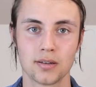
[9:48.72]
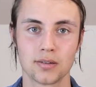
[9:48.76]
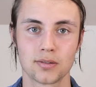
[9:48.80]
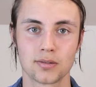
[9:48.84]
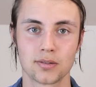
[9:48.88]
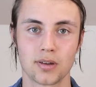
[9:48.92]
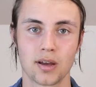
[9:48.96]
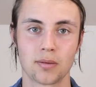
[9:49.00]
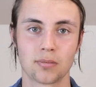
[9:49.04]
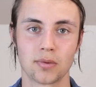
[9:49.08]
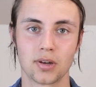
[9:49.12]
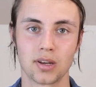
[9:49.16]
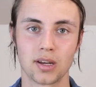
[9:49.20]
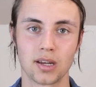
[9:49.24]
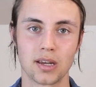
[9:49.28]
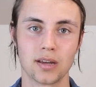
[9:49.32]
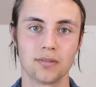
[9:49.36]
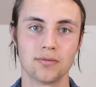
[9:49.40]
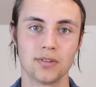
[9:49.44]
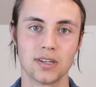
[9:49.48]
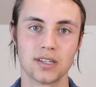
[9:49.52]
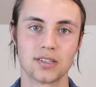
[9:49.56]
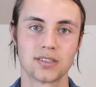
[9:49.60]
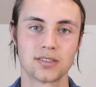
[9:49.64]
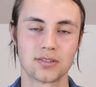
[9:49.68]
So I'm gonna
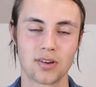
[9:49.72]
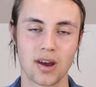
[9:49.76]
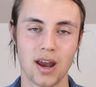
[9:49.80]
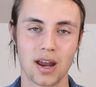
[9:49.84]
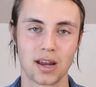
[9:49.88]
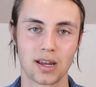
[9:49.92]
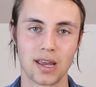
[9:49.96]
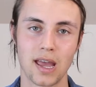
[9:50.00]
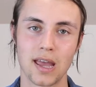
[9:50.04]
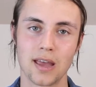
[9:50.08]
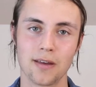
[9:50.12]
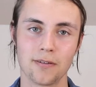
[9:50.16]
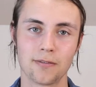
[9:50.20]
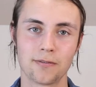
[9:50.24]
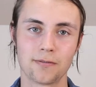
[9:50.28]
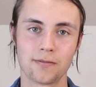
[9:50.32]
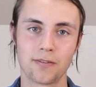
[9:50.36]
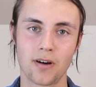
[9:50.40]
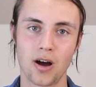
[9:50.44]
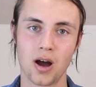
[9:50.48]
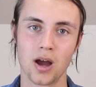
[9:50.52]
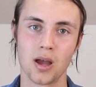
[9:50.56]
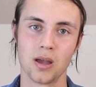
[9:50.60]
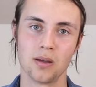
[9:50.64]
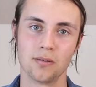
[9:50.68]
give this track a
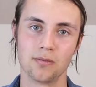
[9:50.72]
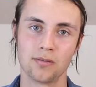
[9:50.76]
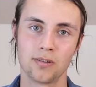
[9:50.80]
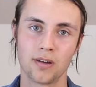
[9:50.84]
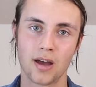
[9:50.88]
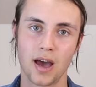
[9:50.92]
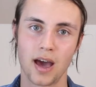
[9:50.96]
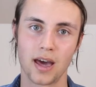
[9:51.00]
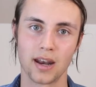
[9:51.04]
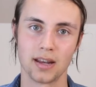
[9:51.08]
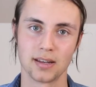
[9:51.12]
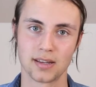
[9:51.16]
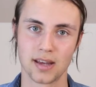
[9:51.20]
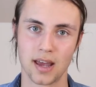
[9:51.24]
5 out of